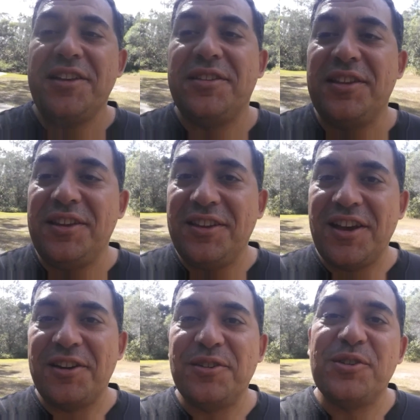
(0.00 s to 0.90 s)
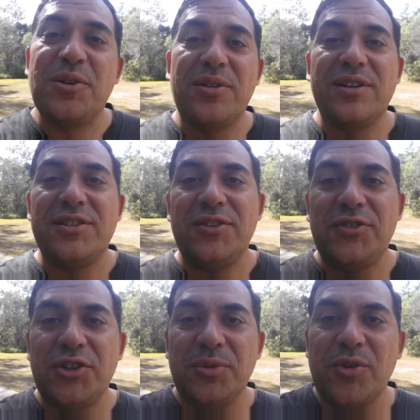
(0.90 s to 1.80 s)
the uh, notorious
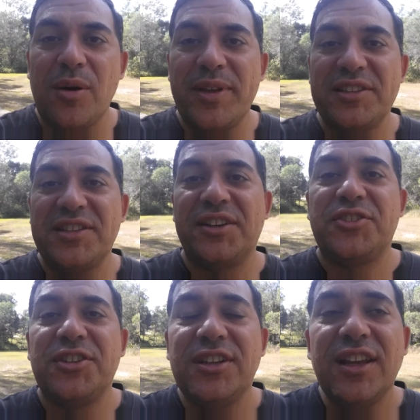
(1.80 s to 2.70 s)
YouTube comment section,